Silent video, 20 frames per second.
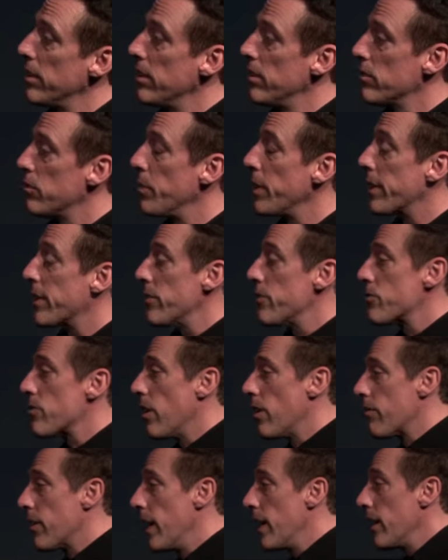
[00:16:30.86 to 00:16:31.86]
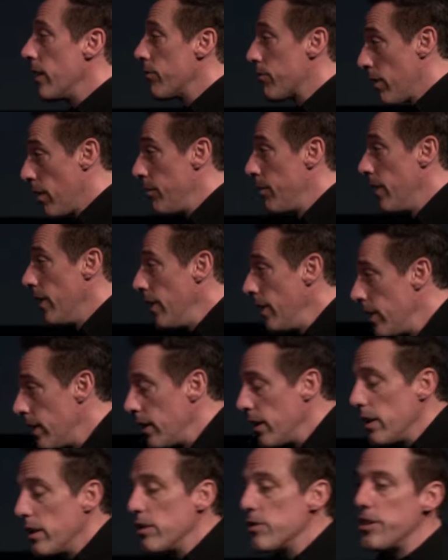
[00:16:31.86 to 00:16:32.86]
So we can draw right from the
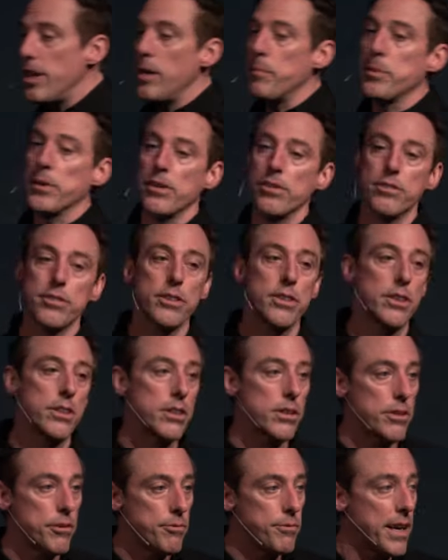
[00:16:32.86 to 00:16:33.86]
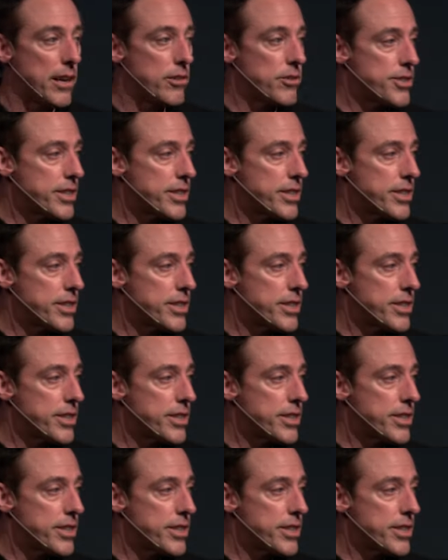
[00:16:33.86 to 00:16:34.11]
shepherds, found